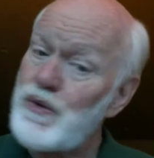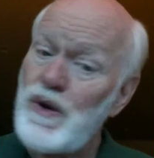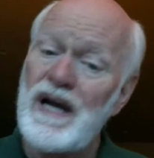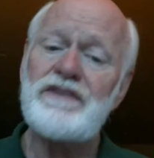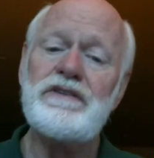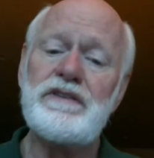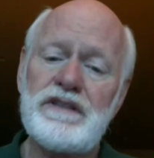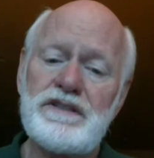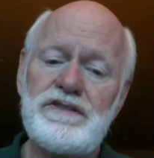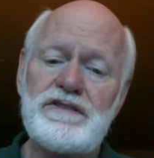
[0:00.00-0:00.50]
why I
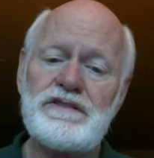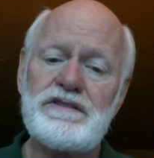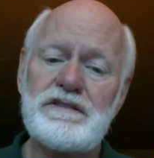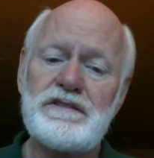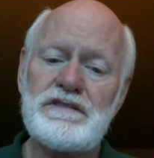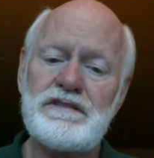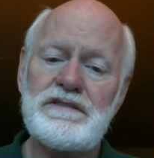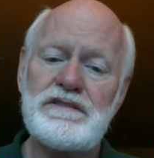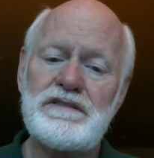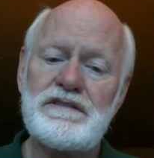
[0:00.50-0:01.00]
do this.
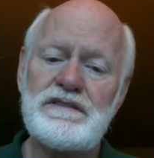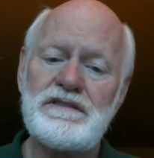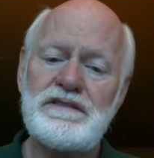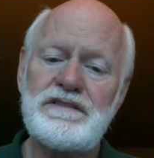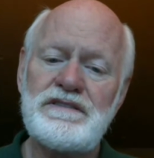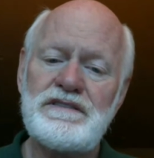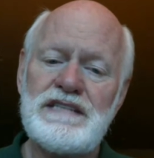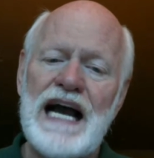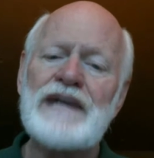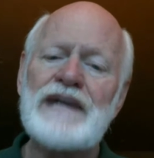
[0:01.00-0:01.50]

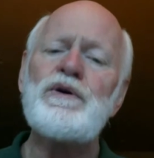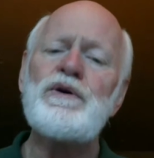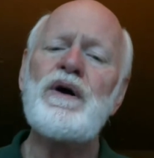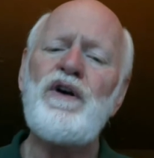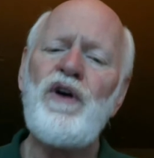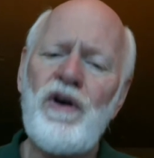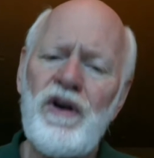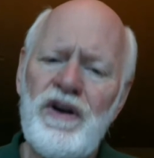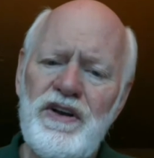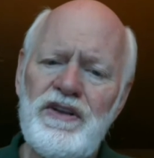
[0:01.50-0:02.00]
I know
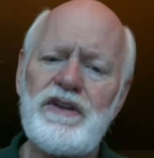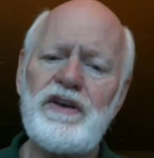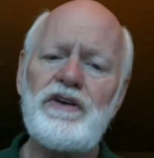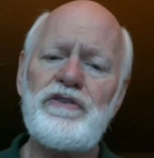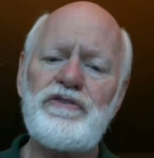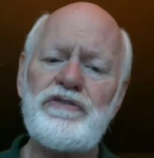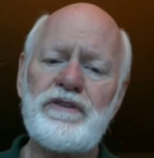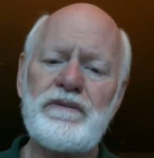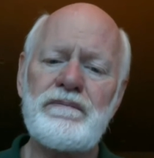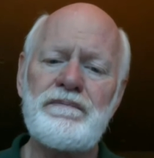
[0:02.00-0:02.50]
how hard it
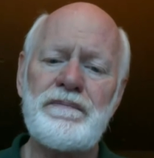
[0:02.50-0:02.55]
is.